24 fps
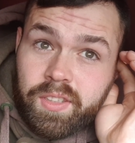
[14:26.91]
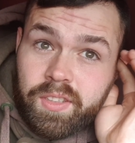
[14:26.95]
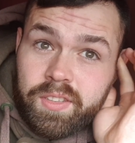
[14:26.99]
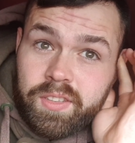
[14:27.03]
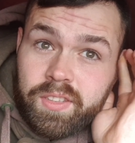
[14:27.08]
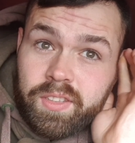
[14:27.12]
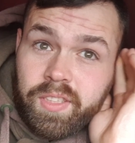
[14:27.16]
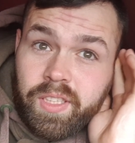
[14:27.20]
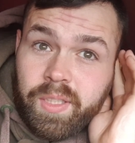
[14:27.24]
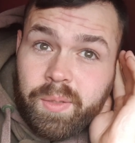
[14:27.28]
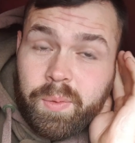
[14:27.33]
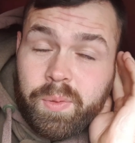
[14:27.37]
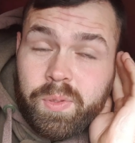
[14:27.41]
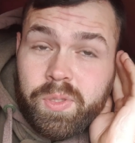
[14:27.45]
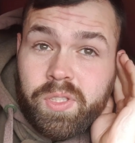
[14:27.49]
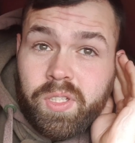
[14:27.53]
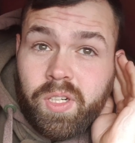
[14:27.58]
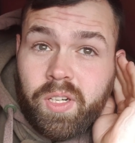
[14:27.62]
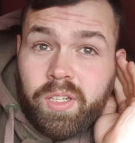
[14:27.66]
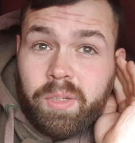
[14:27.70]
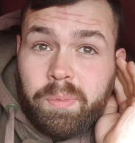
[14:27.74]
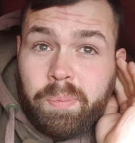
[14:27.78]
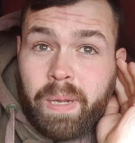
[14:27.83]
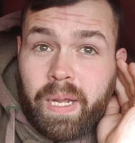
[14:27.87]
So yeah, we'll
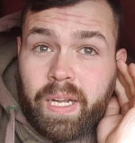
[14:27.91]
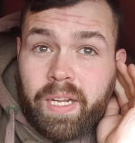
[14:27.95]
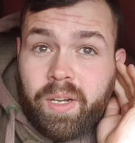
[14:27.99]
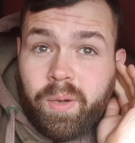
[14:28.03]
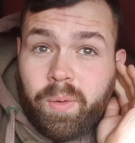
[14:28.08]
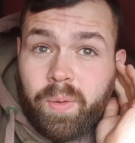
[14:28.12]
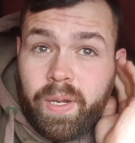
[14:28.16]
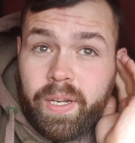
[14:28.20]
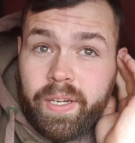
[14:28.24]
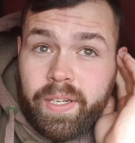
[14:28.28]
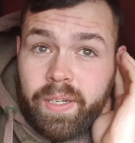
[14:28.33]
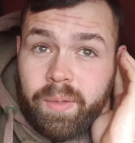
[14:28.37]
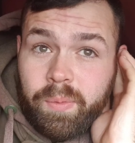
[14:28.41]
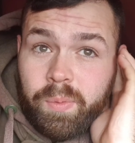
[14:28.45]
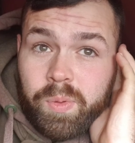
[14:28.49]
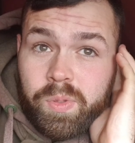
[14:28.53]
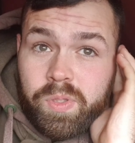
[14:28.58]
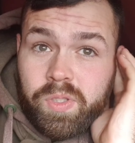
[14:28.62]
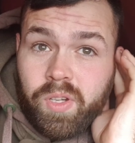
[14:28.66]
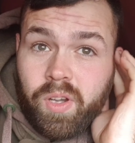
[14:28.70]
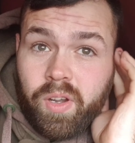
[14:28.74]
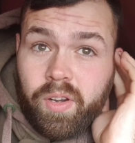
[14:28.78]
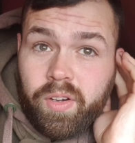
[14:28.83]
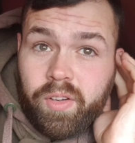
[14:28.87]
slowly pack away and then we'll
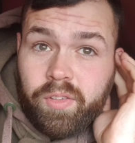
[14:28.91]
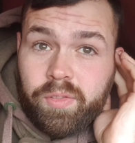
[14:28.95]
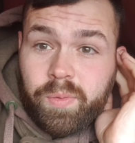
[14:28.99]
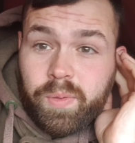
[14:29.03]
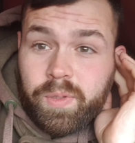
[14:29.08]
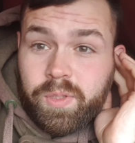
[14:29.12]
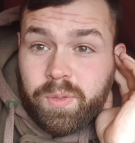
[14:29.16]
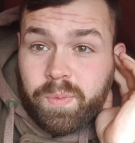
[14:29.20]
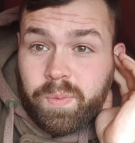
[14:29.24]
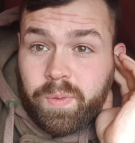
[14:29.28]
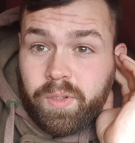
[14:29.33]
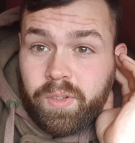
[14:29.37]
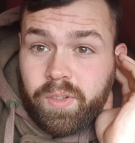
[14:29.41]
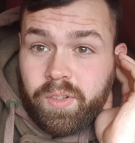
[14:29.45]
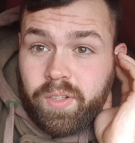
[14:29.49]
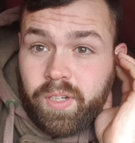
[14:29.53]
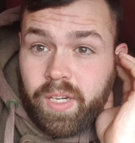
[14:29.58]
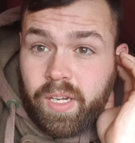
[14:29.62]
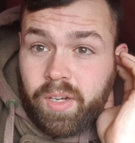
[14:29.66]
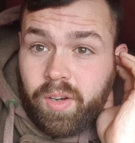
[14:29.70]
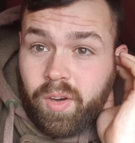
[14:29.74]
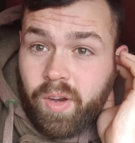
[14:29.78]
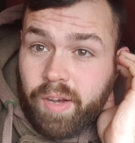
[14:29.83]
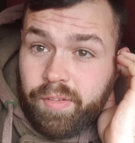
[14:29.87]
sign off once
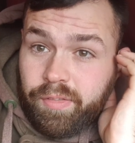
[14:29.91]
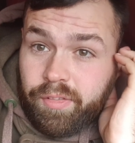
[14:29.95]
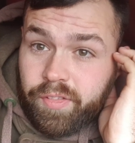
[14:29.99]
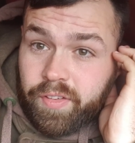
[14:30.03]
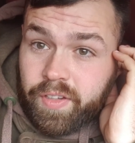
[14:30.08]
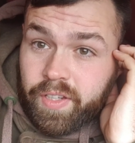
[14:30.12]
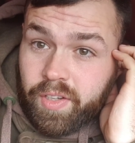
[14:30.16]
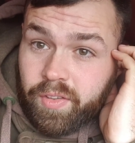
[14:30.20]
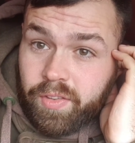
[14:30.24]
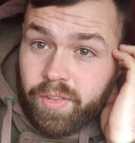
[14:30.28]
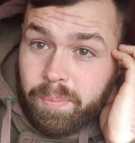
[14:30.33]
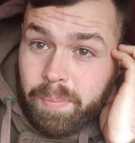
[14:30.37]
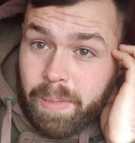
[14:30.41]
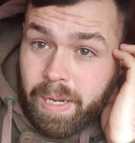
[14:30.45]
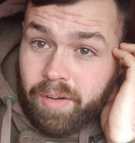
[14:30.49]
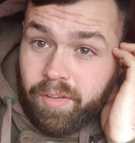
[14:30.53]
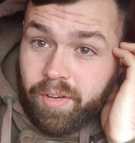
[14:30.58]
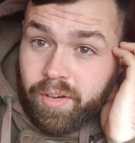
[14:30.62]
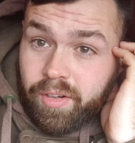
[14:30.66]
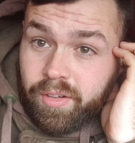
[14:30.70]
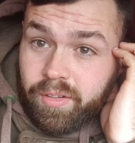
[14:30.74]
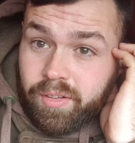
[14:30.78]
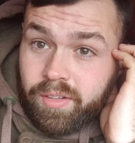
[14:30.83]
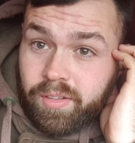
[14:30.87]
we've got everything on the
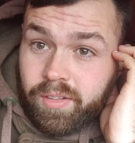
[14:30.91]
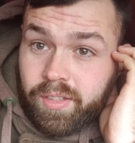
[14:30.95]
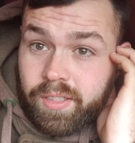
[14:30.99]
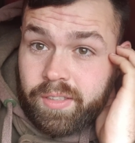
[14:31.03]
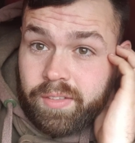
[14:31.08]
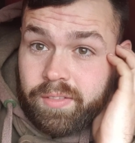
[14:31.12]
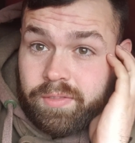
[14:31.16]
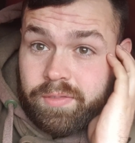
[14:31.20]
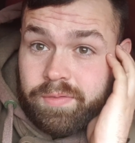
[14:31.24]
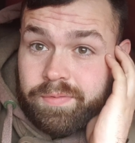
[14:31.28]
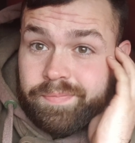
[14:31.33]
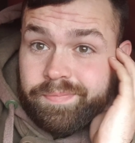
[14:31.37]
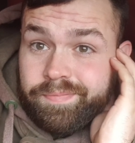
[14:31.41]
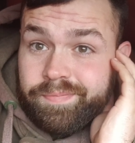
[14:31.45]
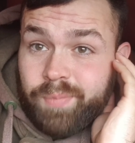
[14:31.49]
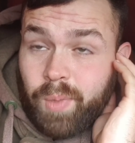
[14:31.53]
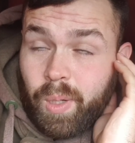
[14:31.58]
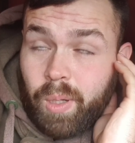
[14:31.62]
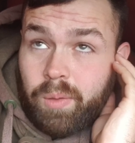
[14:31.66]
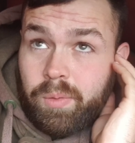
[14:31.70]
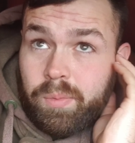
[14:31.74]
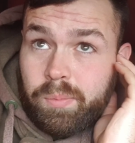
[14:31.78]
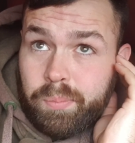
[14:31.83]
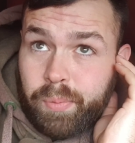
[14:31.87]
barrow, and
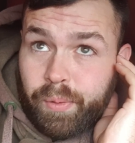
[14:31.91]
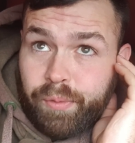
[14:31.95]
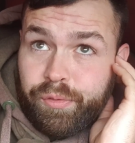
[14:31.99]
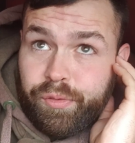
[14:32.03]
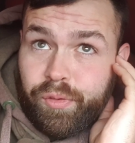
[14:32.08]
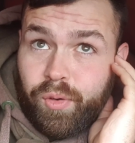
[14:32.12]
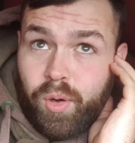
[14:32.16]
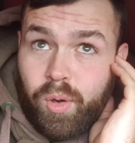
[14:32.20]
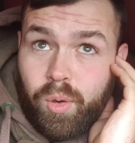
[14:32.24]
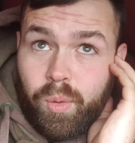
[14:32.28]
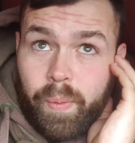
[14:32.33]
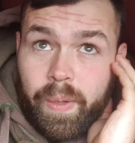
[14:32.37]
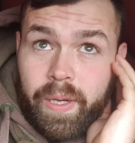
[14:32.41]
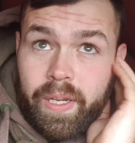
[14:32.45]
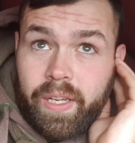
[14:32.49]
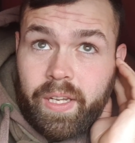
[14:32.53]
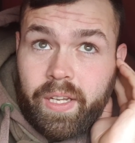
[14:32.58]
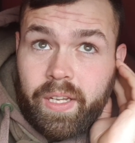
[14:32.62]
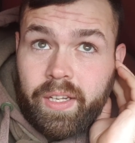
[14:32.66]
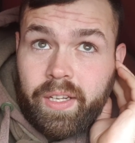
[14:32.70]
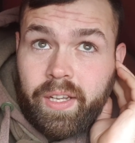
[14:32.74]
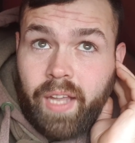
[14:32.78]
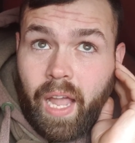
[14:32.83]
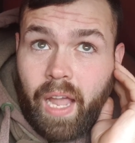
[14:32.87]
well, before we
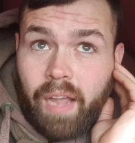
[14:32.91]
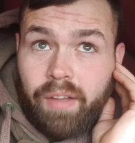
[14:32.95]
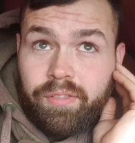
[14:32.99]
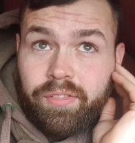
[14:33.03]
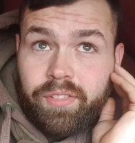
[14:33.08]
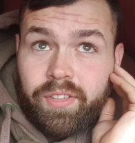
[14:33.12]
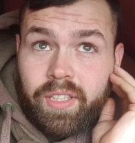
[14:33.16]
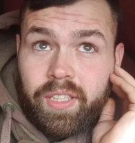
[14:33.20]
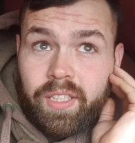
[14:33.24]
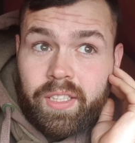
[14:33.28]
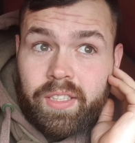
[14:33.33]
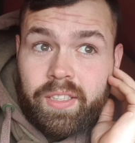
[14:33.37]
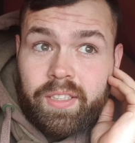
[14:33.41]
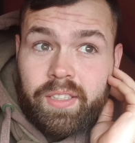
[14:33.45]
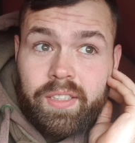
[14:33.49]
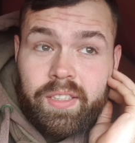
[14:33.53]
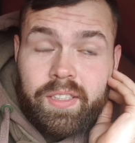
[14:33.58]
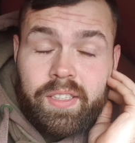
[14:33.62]
have the